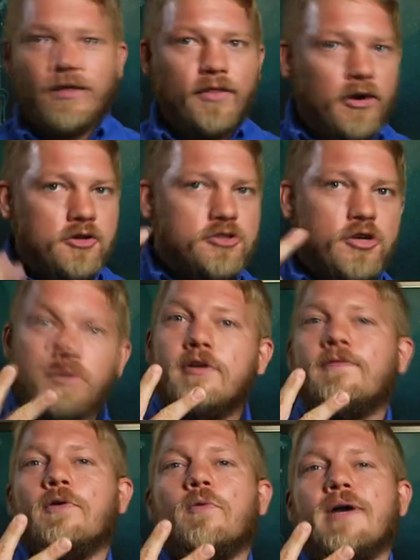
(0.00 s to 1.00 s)
There are two
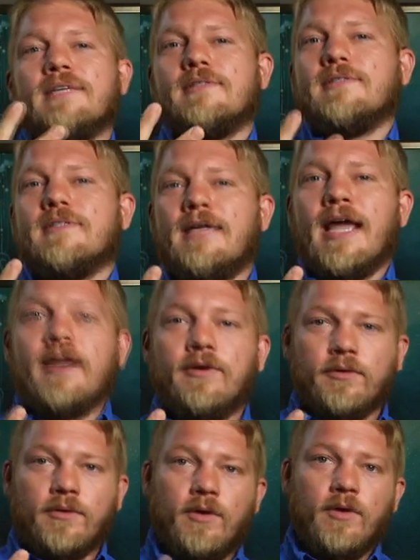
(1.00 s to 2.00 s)
different ways this is
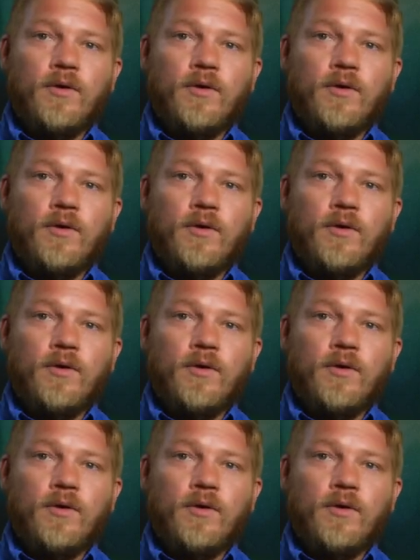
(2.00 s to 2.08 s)
handled.